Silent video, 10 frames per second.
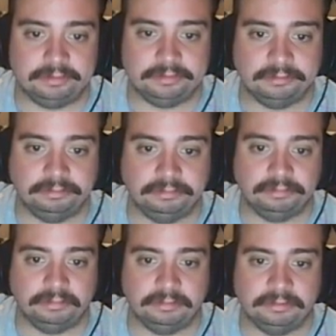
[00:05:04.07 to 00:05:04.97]
the player who
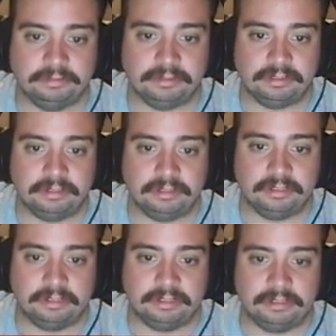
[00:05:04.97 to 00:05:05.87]
loves to play the fairy
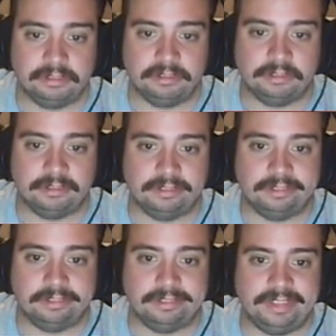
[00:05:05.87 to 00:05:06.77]
type.
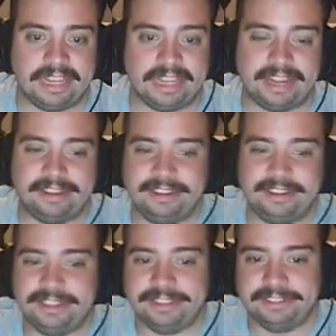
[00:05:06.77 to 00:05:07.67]
So the fairy type people,
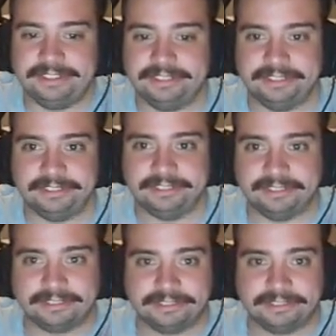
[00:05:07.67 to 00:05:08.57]
they're just out, and
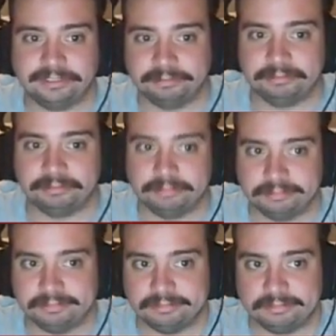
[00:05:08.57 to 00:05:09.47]
there's nothing they can do about
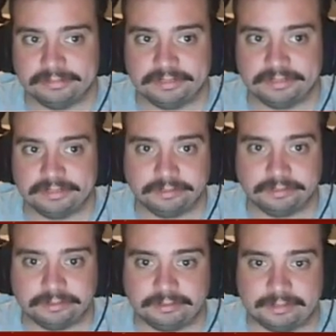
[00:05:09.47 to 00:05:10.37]
it. But the people who
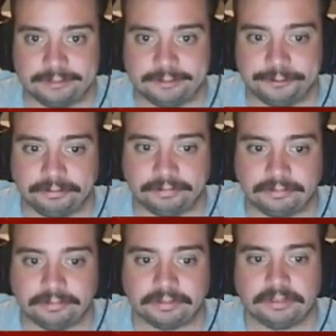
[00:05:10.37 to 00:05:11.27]
want to play like
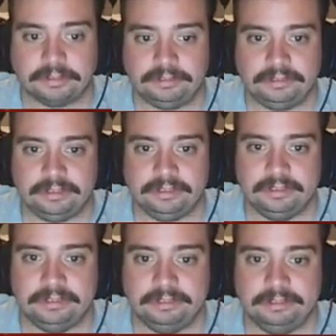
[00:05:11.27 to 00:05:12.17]
grass type, those
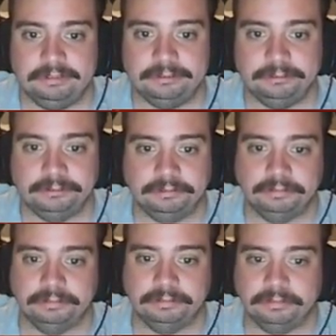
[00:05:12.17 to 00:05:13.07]
decks don't see
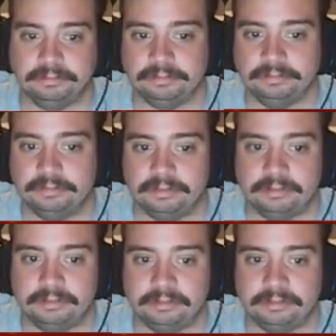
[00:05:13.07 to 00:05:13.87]
a lot of attention,